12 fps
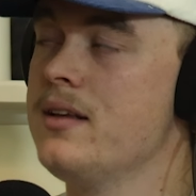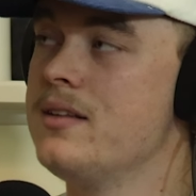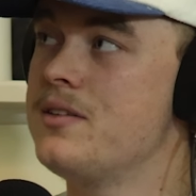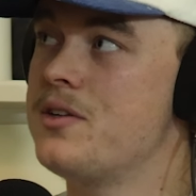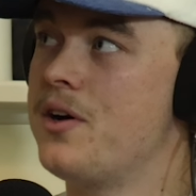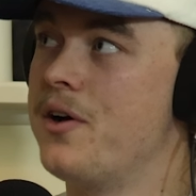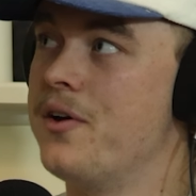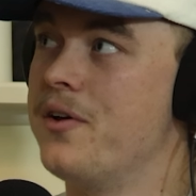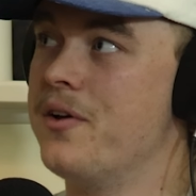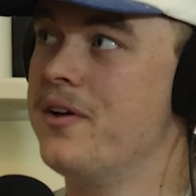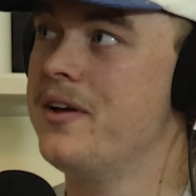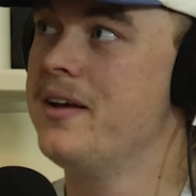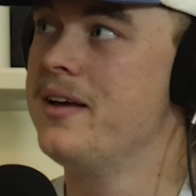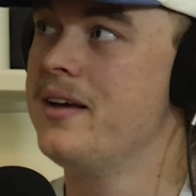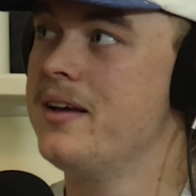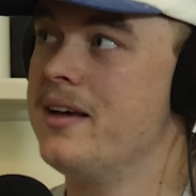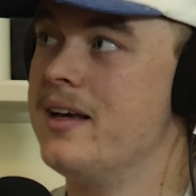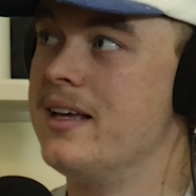So
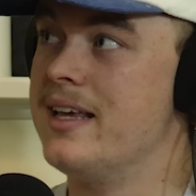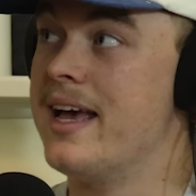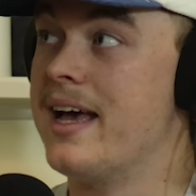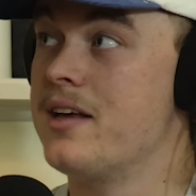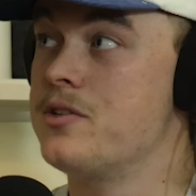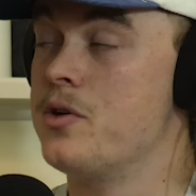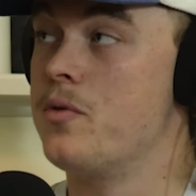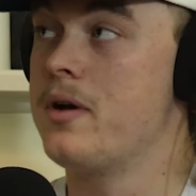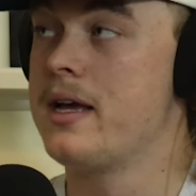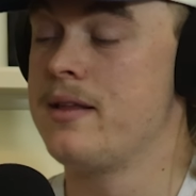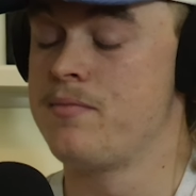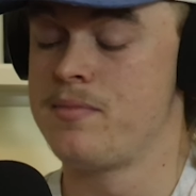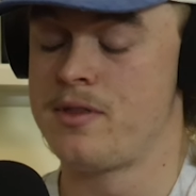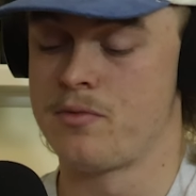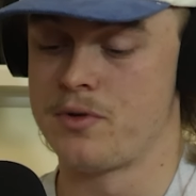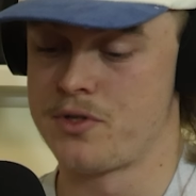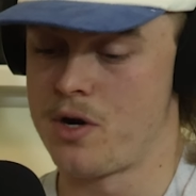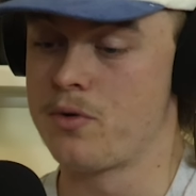the
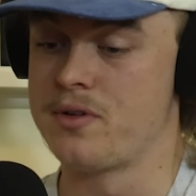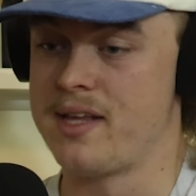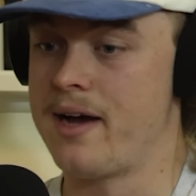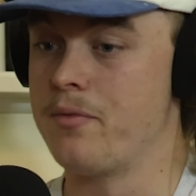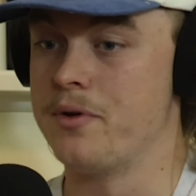result of that